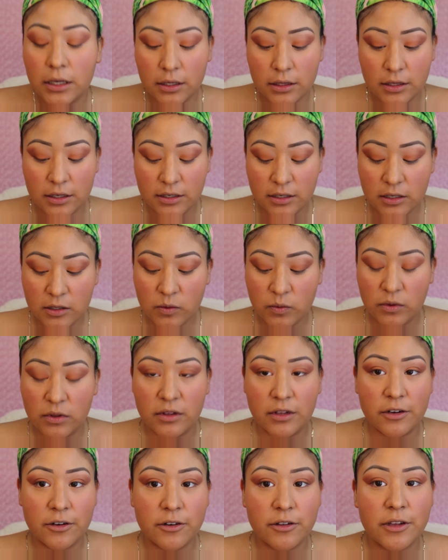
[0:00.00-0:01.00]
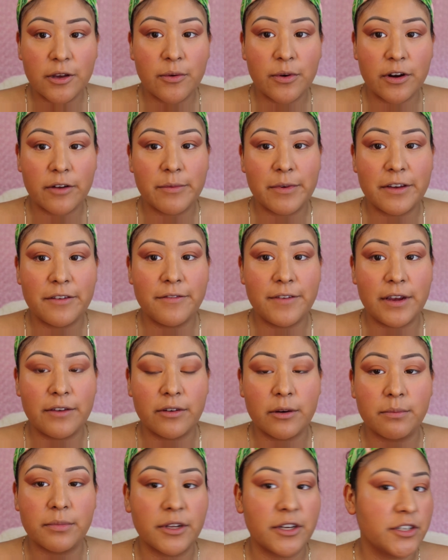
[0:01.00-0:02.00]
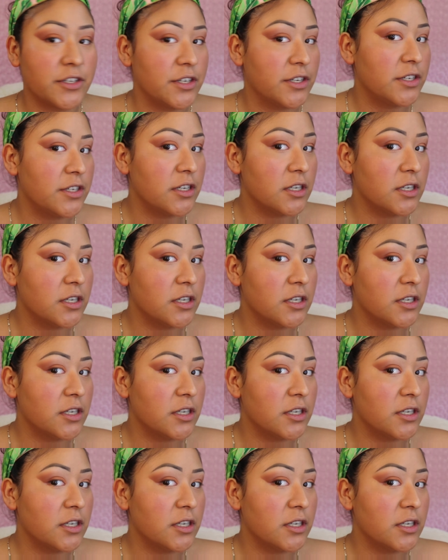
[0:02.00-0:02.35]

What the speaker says: This is literally one of my favorite blushes